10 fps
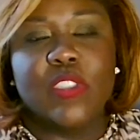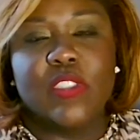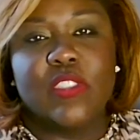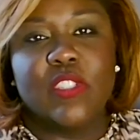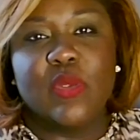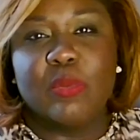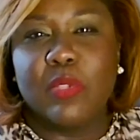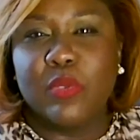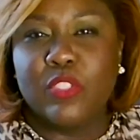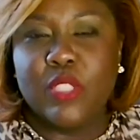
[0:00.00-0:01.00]
considered
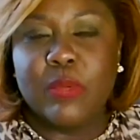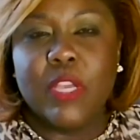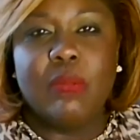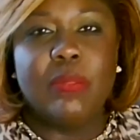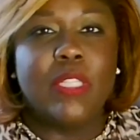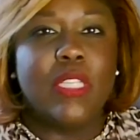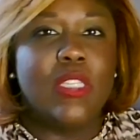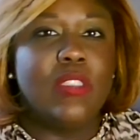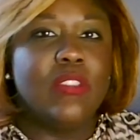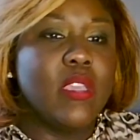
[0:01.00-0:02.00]
blue chip
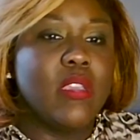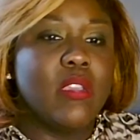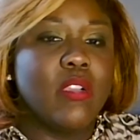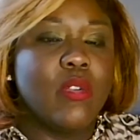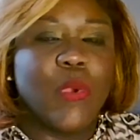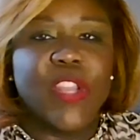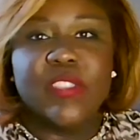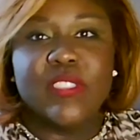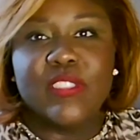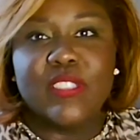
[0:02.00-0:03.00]
companies,
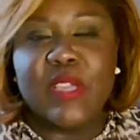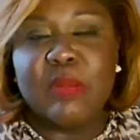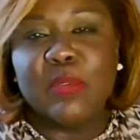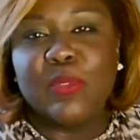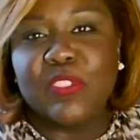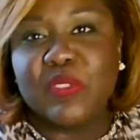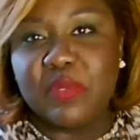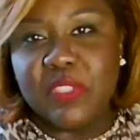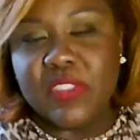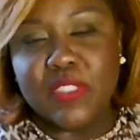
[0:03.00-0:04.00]
greatest examples of
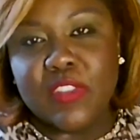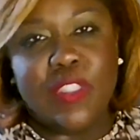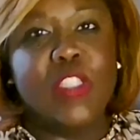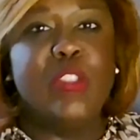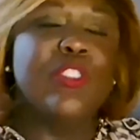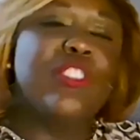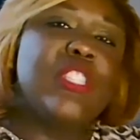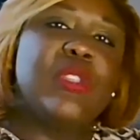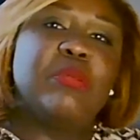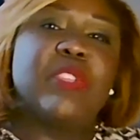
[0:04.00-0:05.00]
business
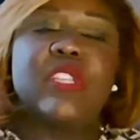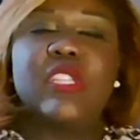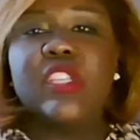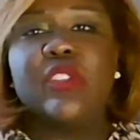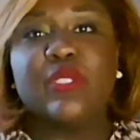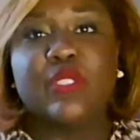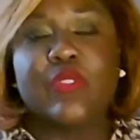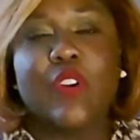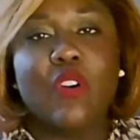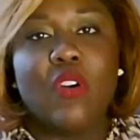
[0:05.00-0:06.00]
leadership and leaders
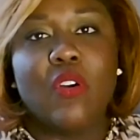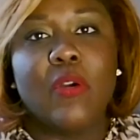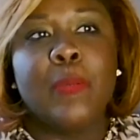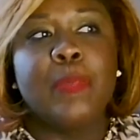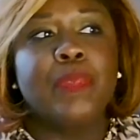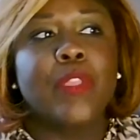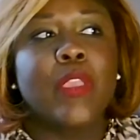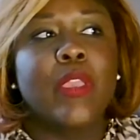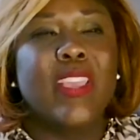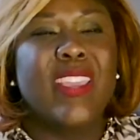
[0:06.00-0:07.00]
fall,
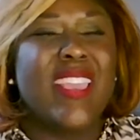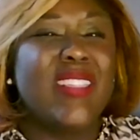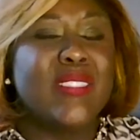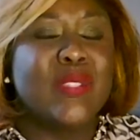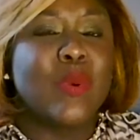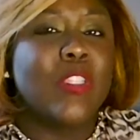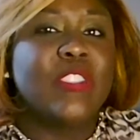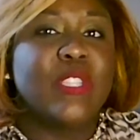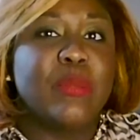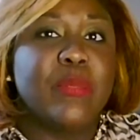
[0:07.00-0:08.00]
it has us
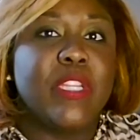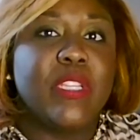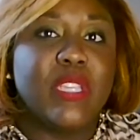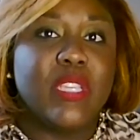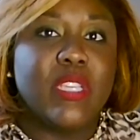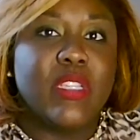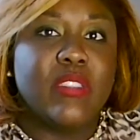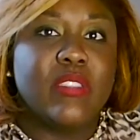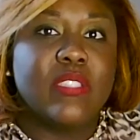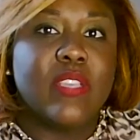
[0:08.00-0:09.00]
questioning many
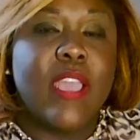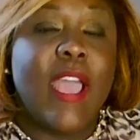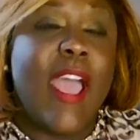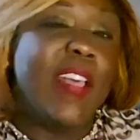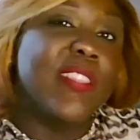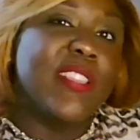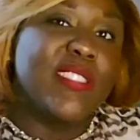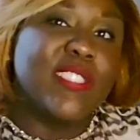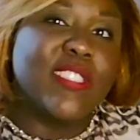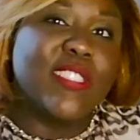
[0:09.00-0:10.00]
things. I think
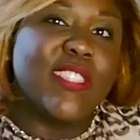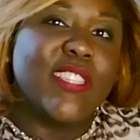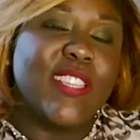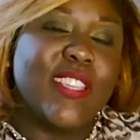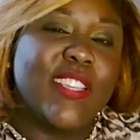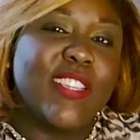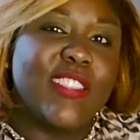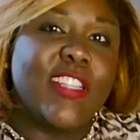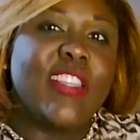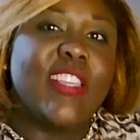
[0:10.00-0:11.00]
it's a good thing
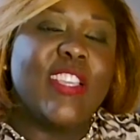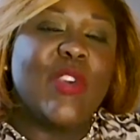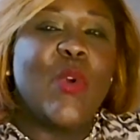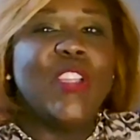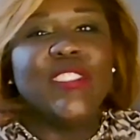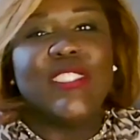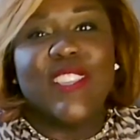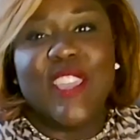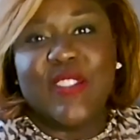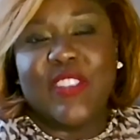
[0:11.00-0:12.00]
because I think
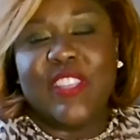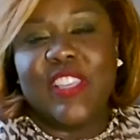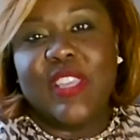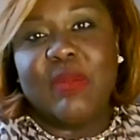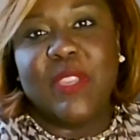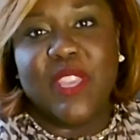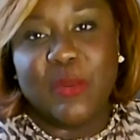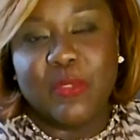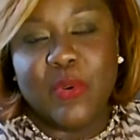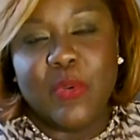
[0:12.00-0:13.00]
questioning everything can be
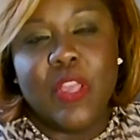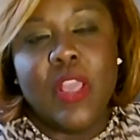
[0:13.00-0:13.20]
helpful,